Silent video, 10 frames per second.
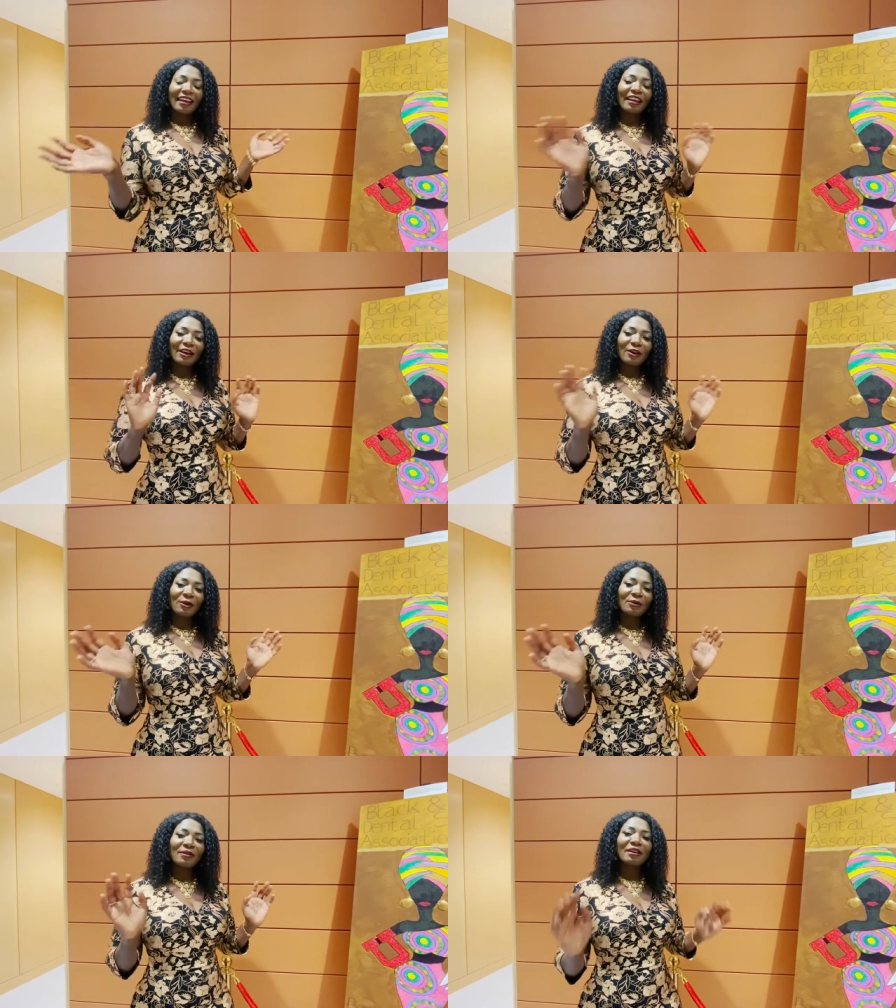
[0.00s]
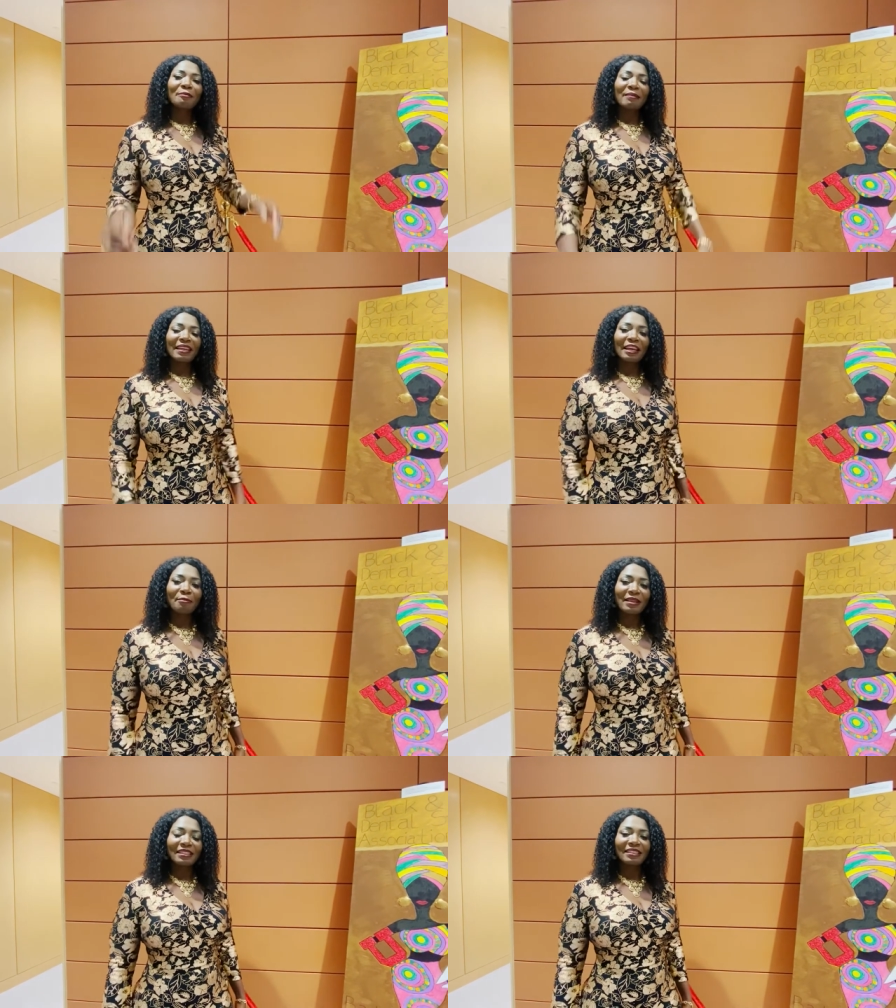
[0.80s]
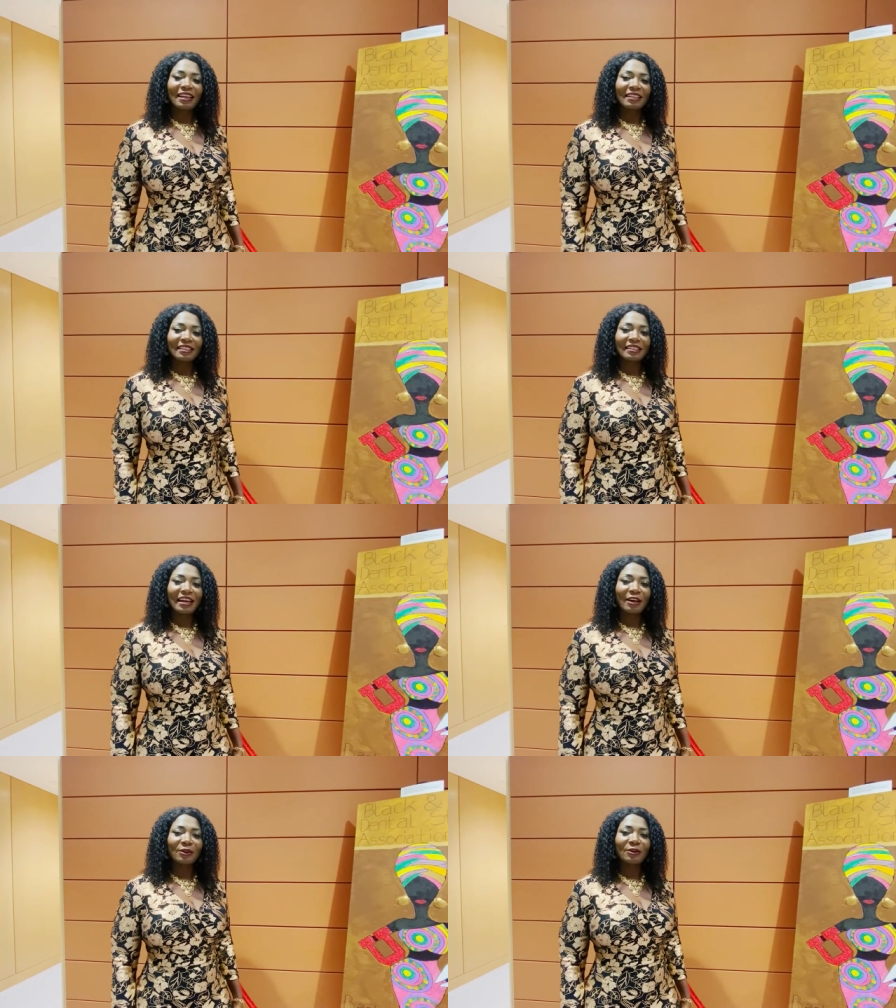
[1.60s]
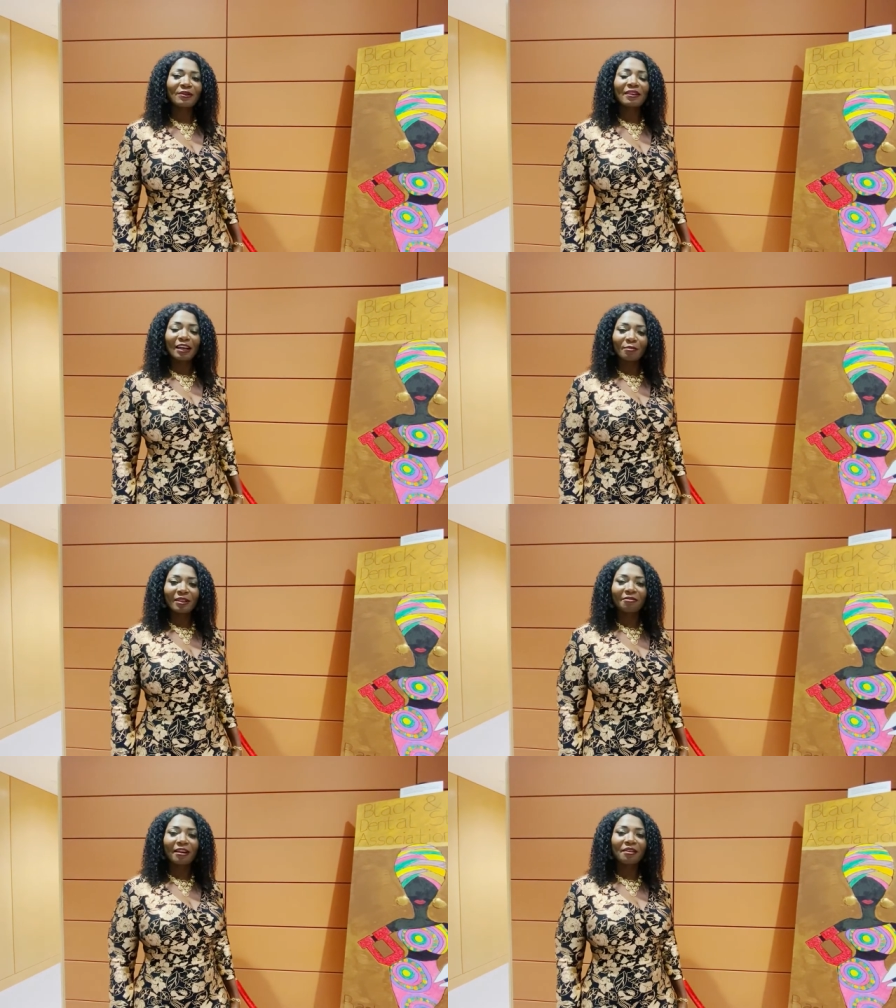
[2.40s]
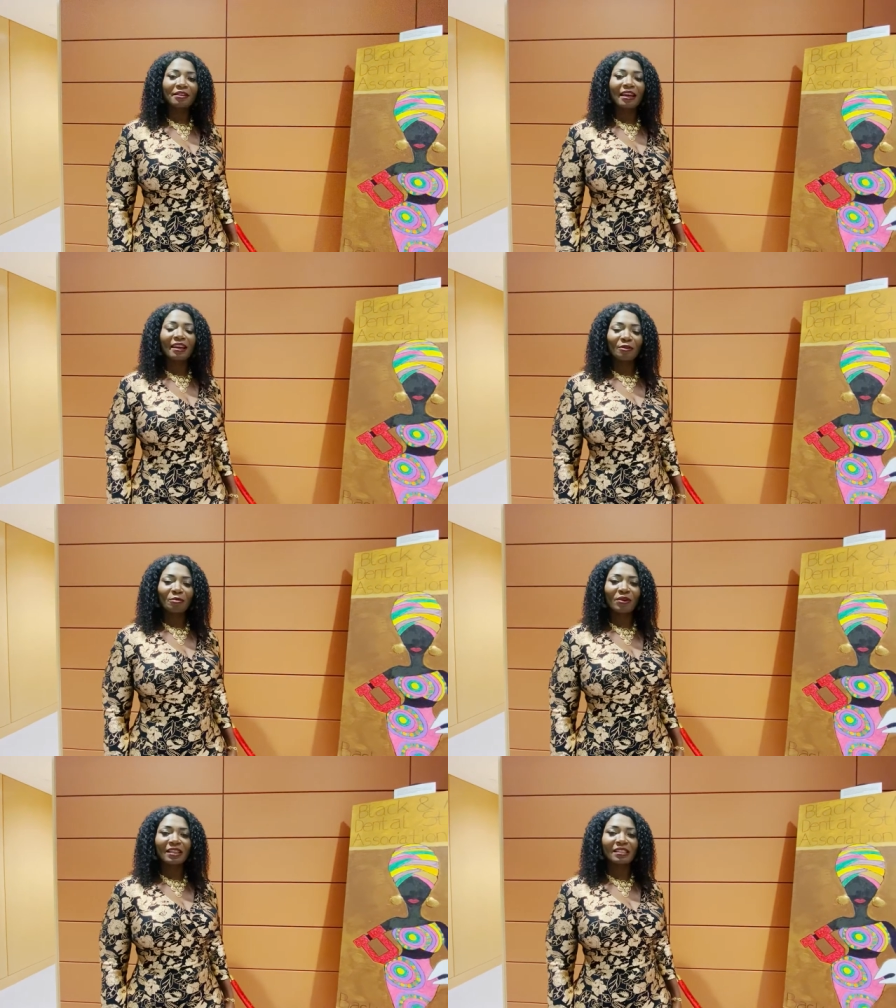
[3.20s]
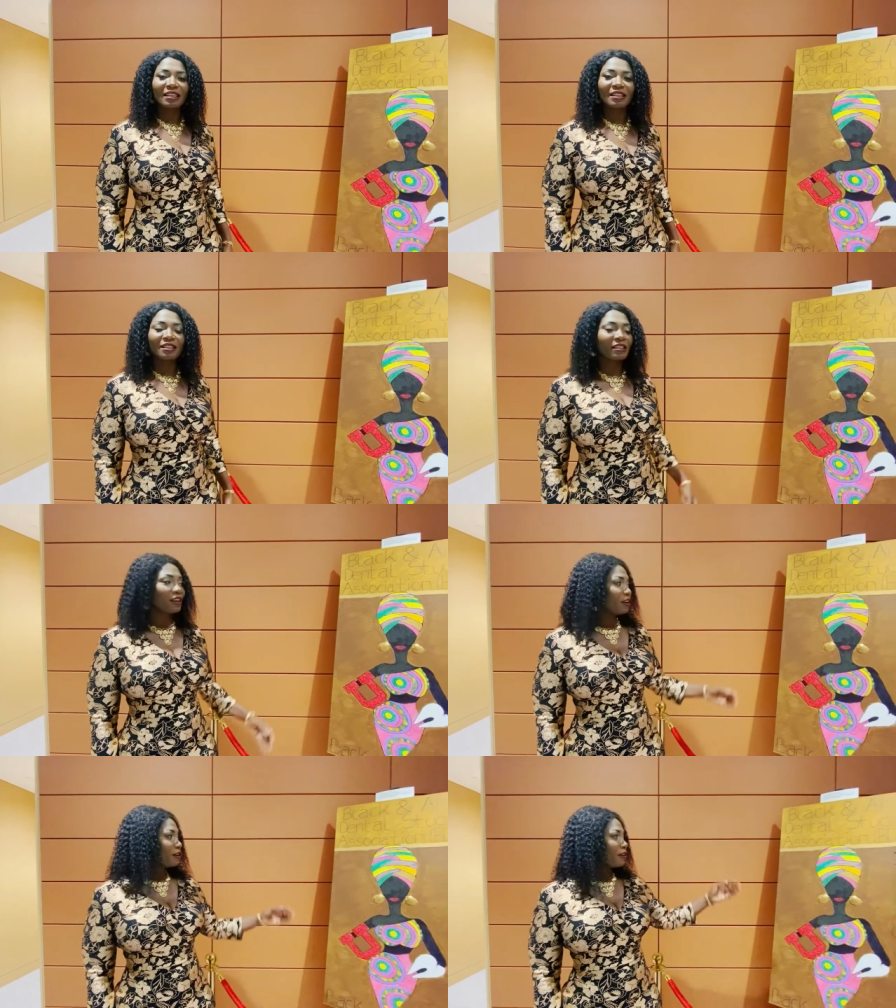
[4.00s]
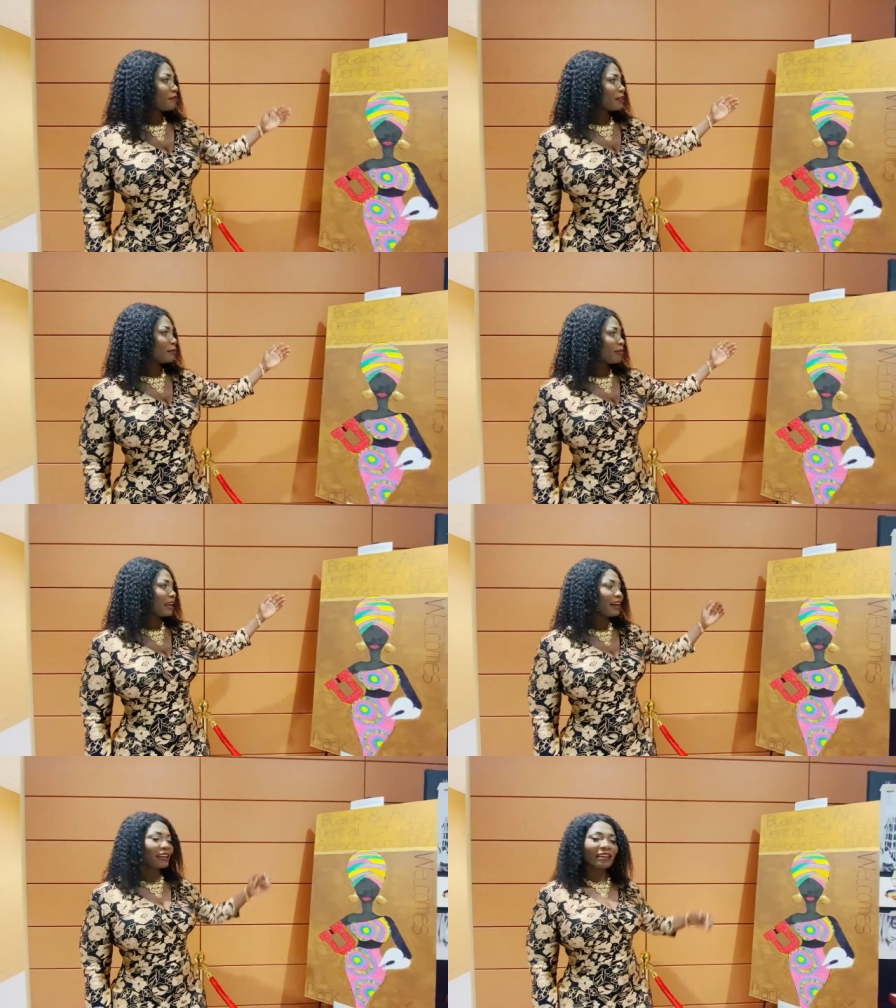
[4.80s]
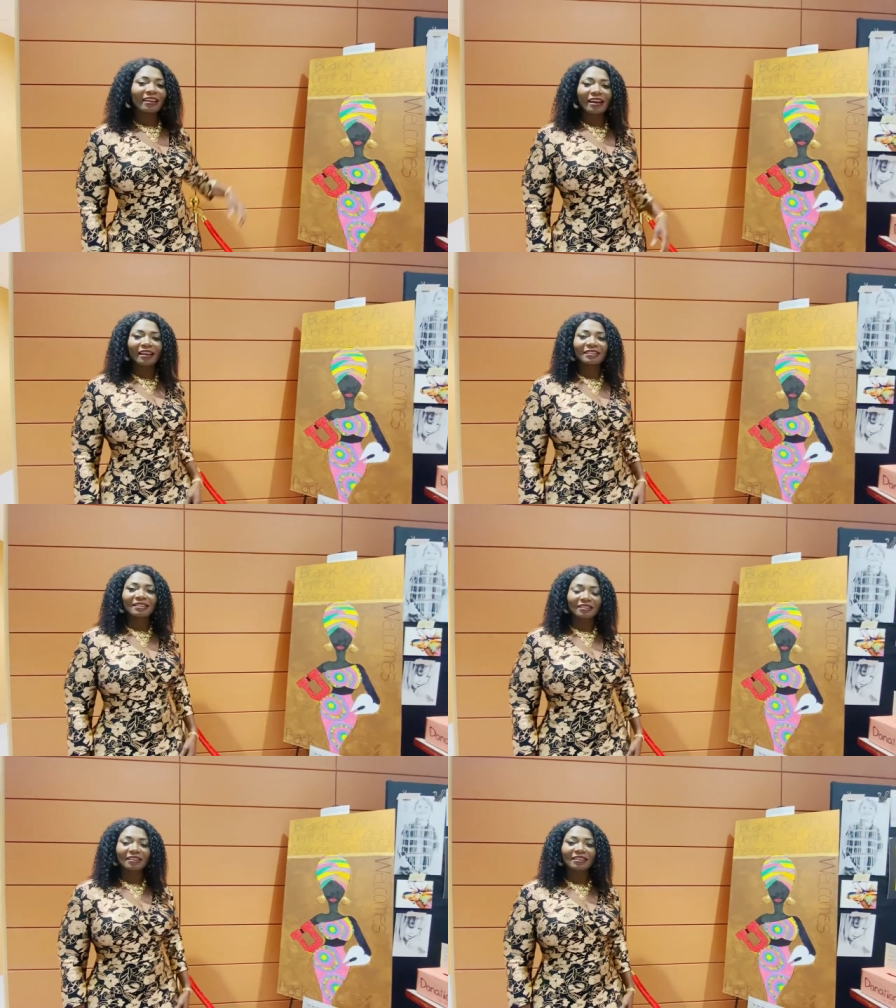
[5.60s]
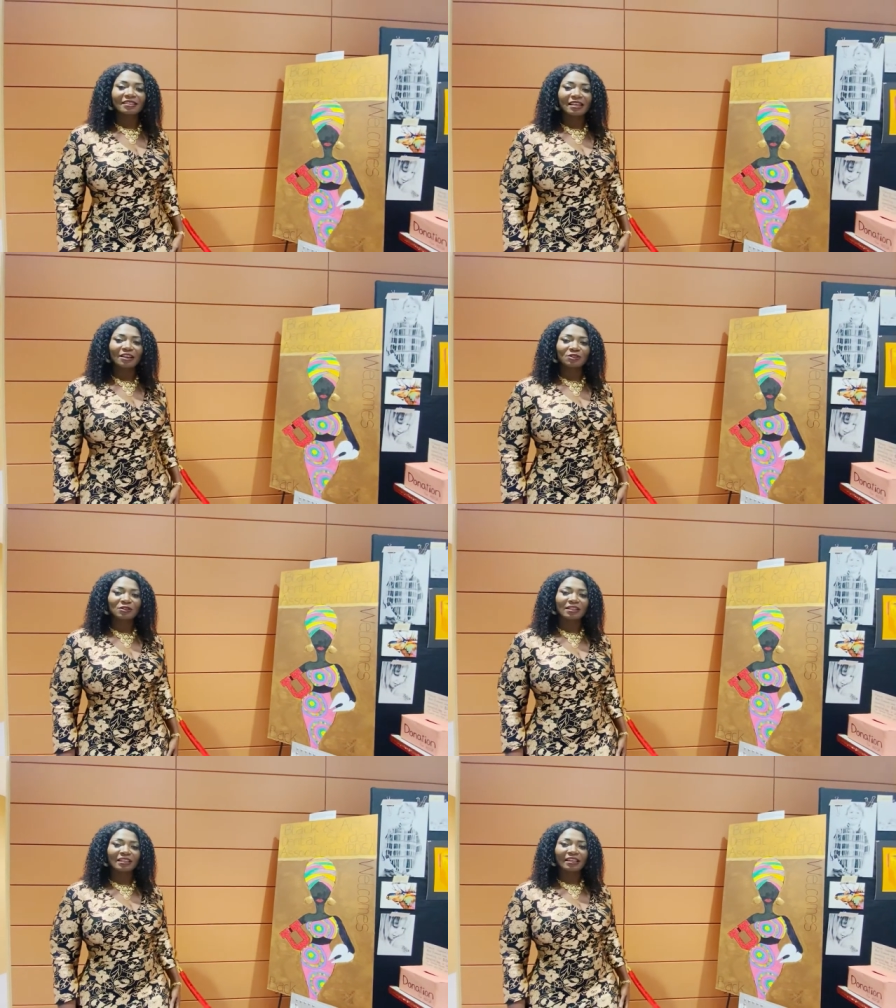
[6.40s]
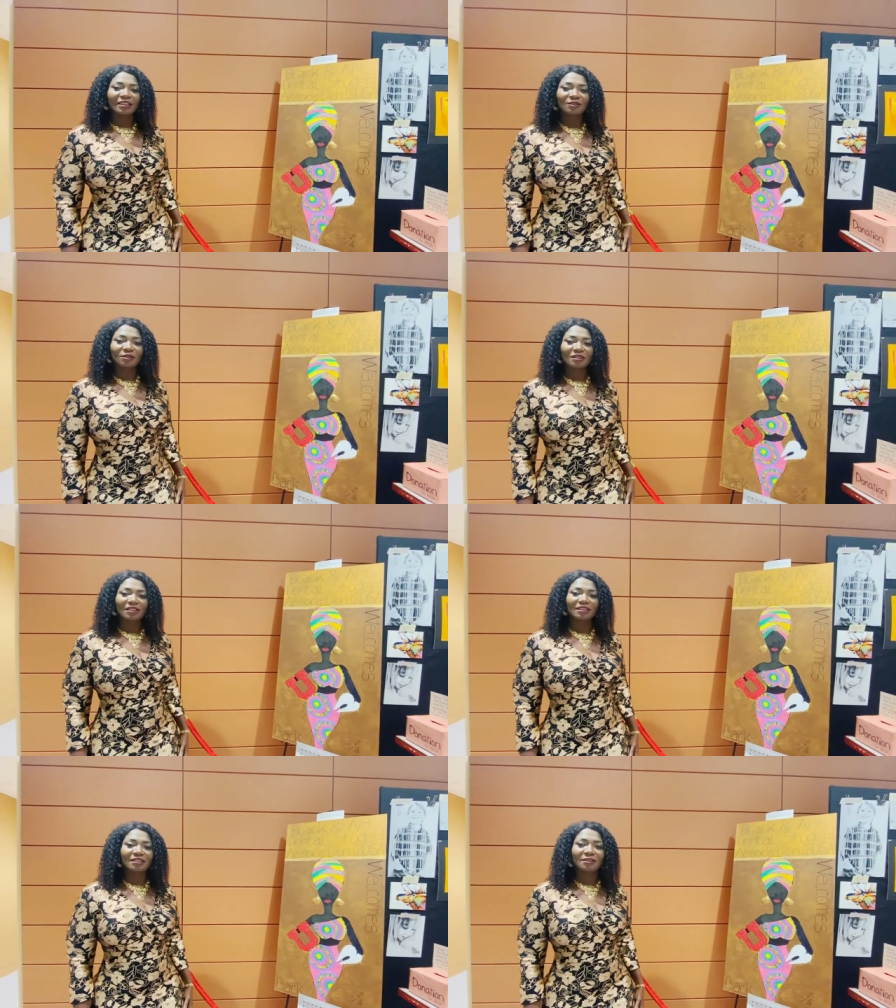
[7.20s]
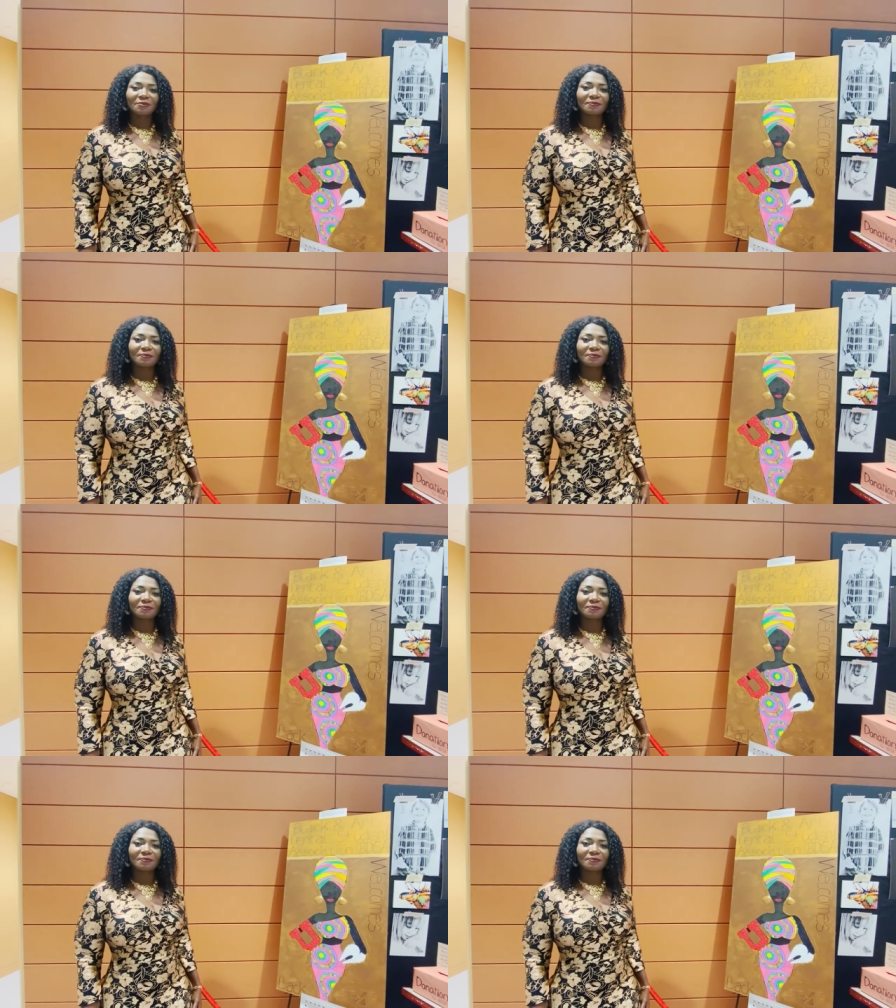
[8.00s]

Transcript: Hello, my name is Janice Darko. I'm the founder and president of the Black and Arts Dental Student Association.